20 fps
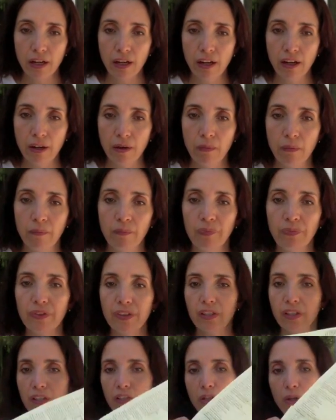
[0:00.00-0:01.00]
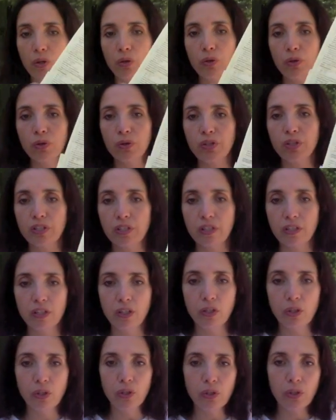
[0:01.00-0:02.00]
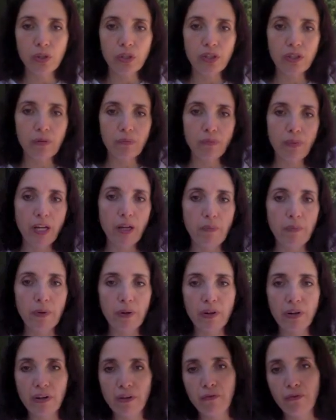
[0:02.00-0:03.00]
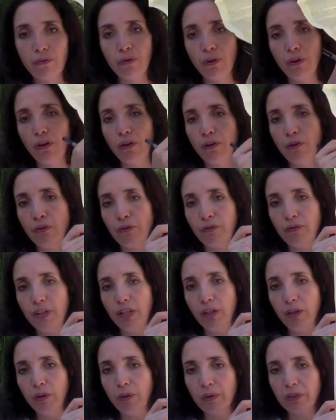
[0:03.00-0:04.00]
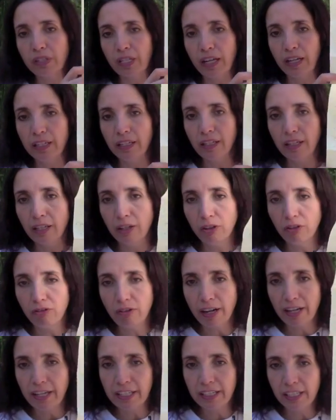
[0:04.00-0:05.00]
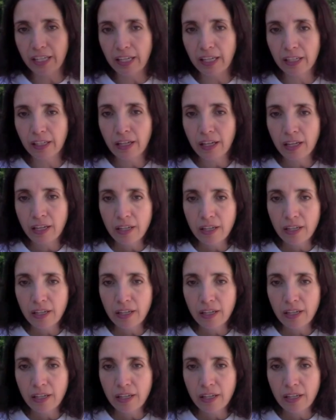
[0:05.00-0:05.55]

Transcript: Um, huge, huge paper full of little, tiny little writing